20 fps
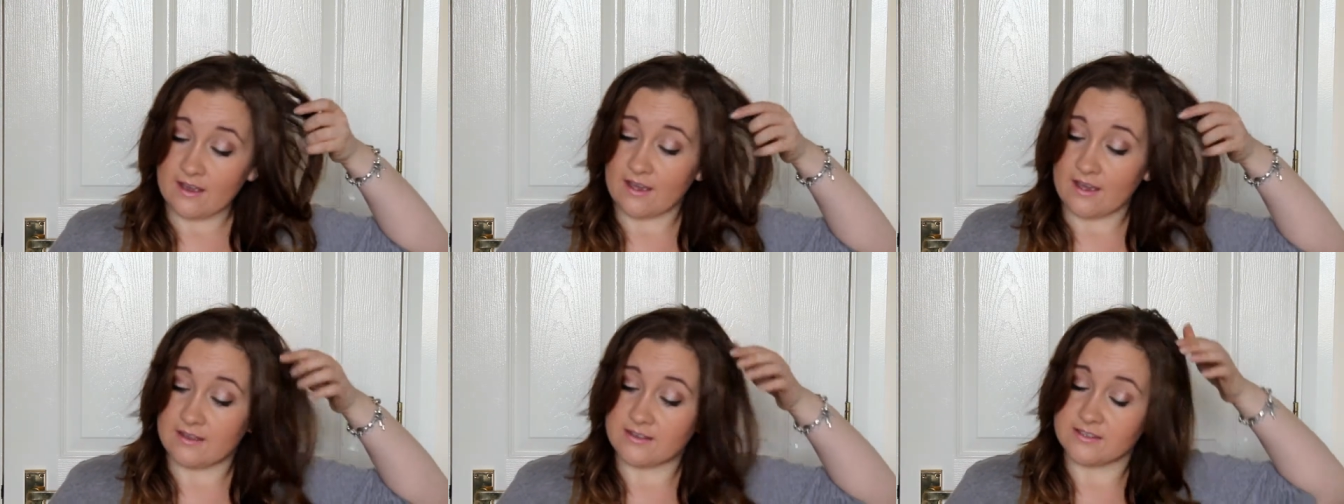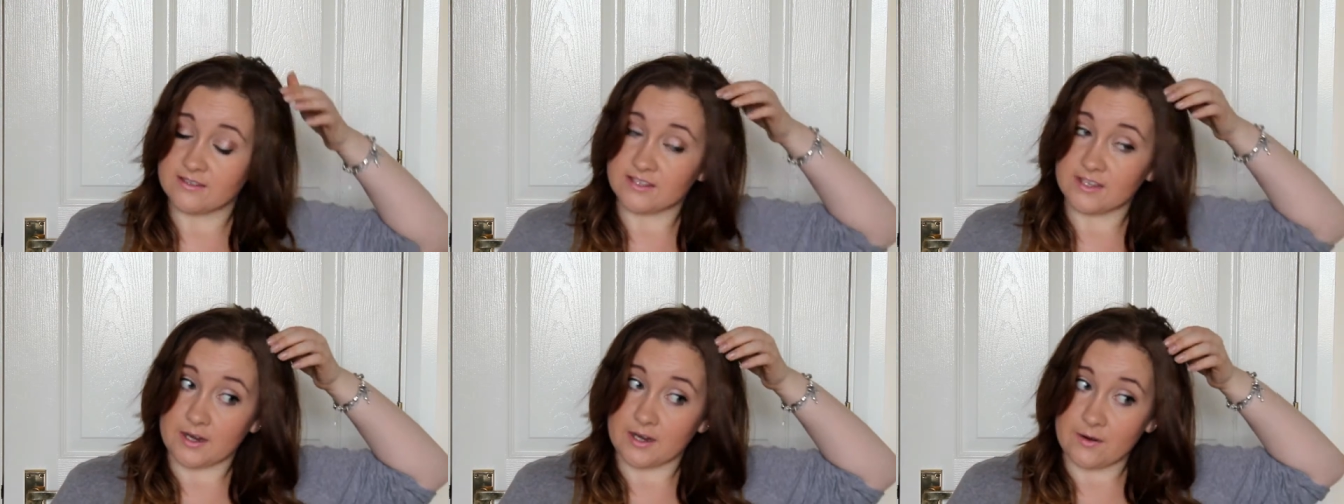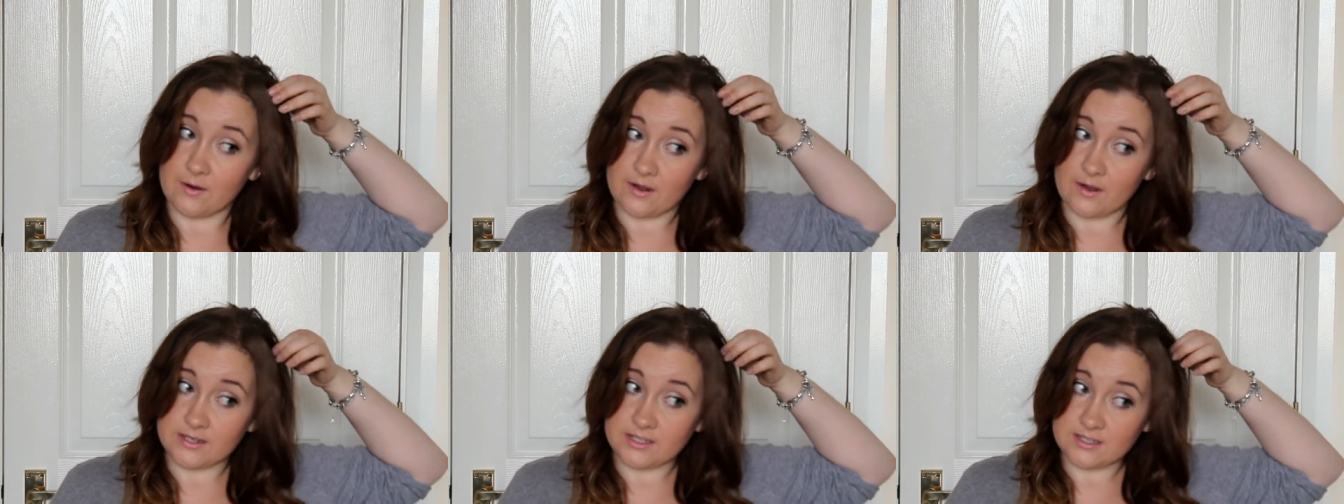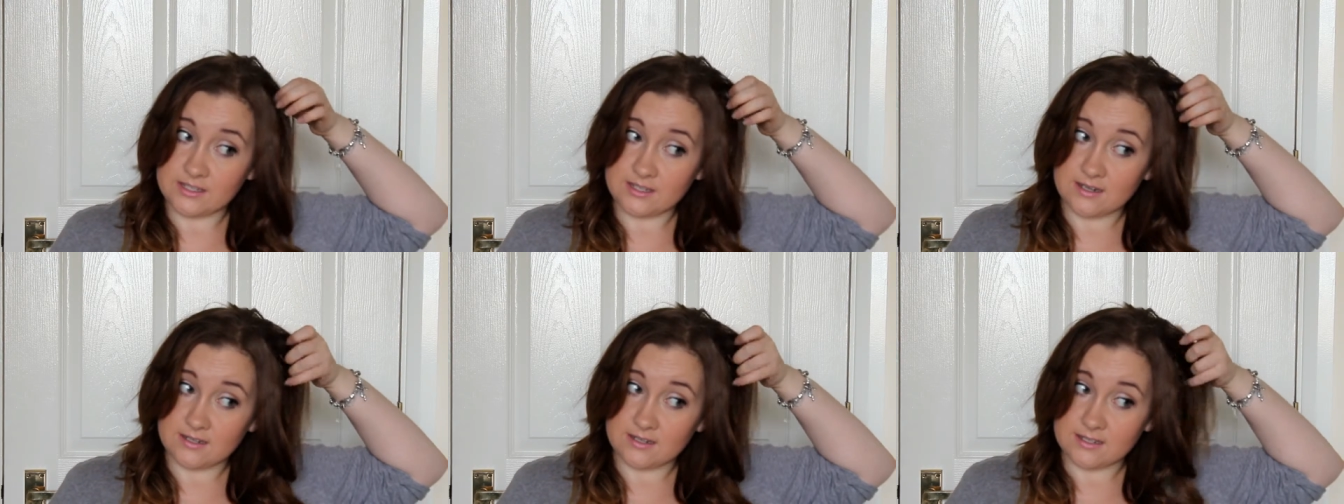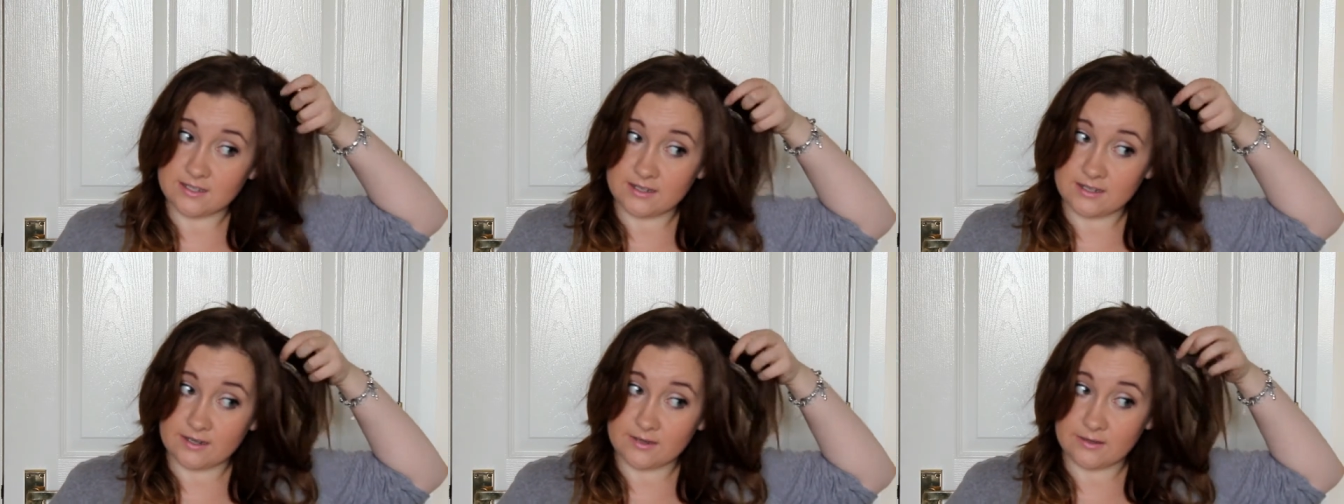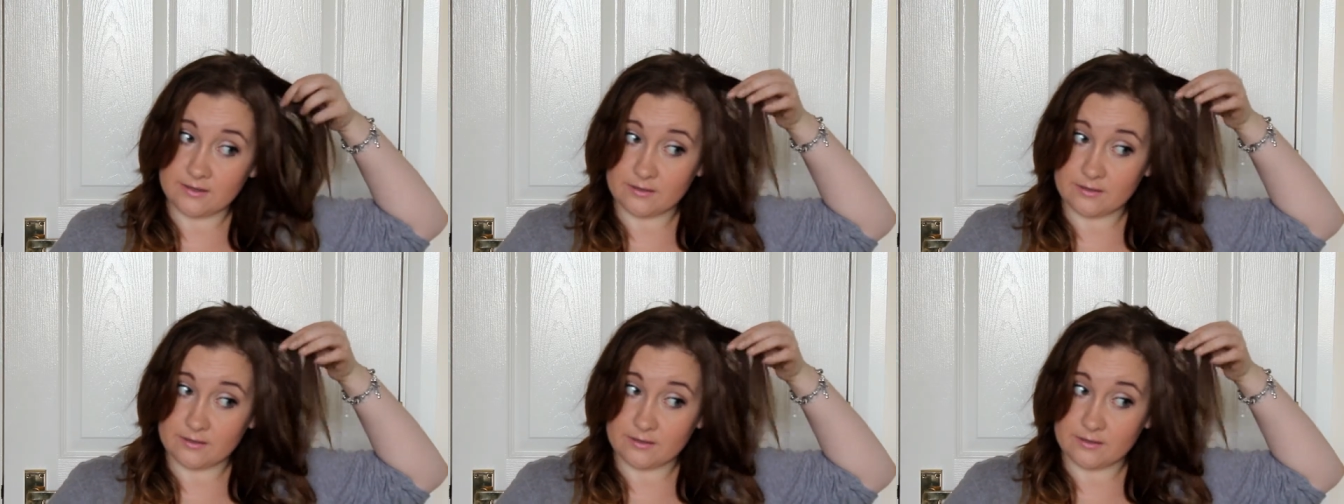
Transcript: And so I just like to go